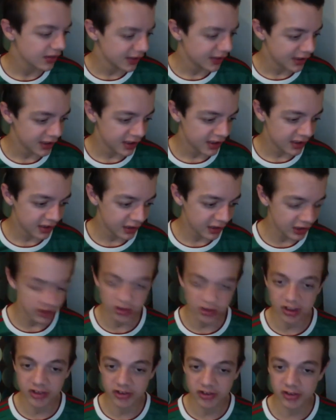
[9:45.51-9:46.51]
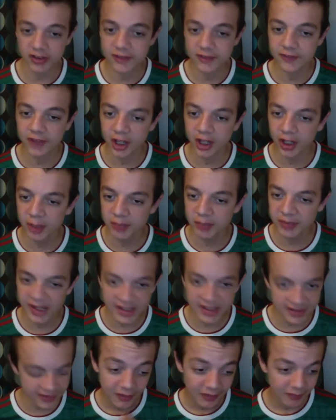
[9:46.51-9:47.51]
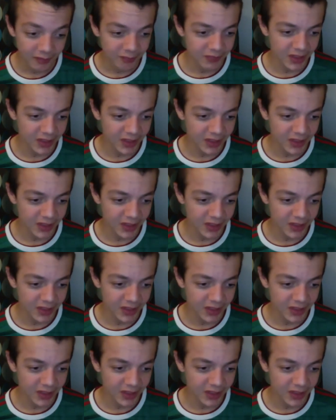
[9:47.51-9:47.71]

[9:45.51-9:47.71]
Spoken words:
a transfer update,